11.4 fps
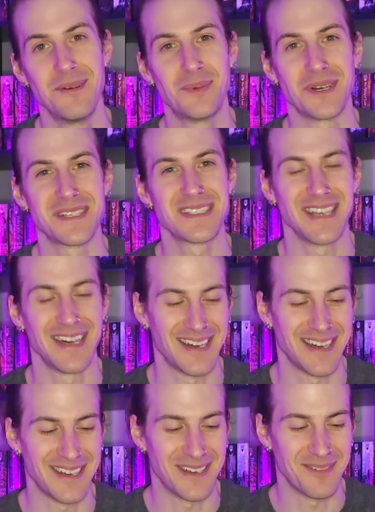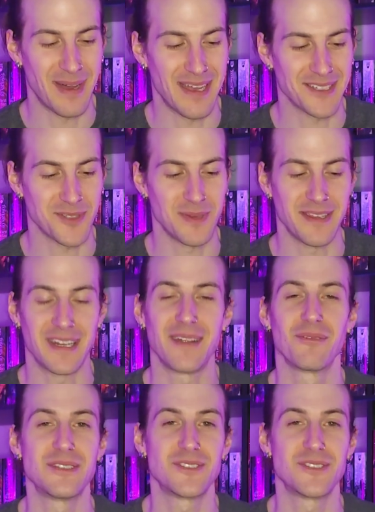books by Esselmont that I've read